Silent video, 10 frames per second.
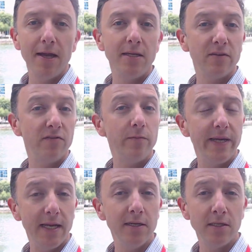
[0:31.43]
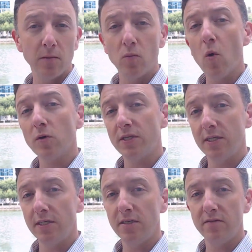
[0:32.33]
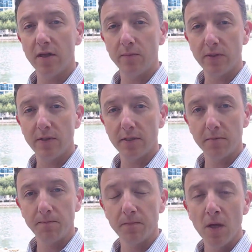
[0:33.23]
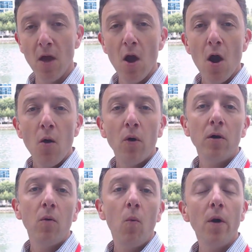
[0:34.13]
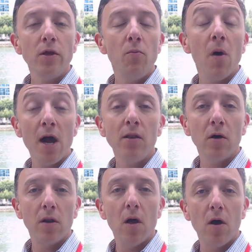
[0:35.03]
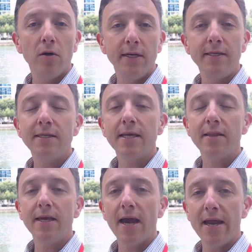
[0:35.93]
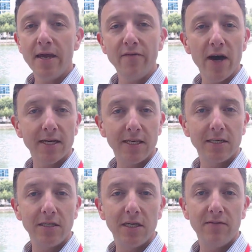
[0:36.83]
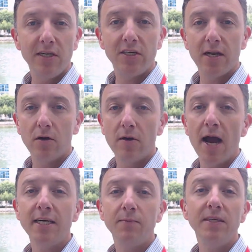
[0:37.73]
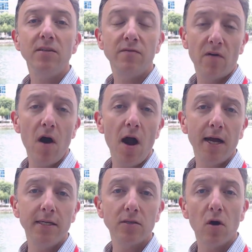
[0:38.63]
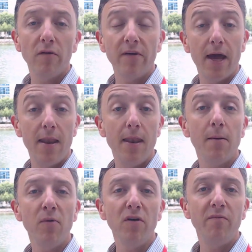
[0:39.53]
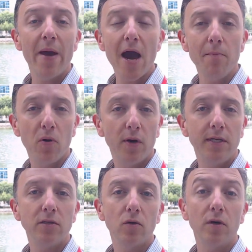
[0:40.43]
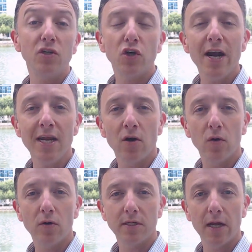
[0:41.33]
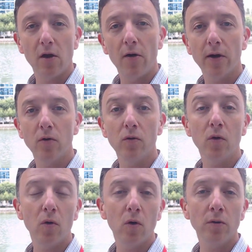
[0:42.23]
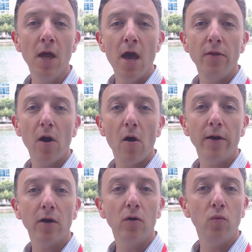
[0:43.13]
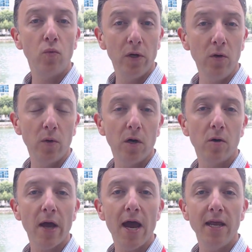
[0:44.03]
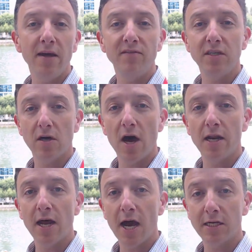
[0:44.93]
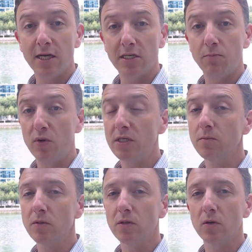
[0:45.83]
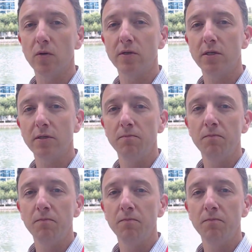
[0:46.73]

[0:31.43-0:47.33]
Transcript: Is it for beginners or more senior developers? Well, what you might not know is that the ADF Architecture TV channel has been devised off a number of PowerPoints or a training course at Oracle called the Oracle Real World ADF Design and Architecture Principles course.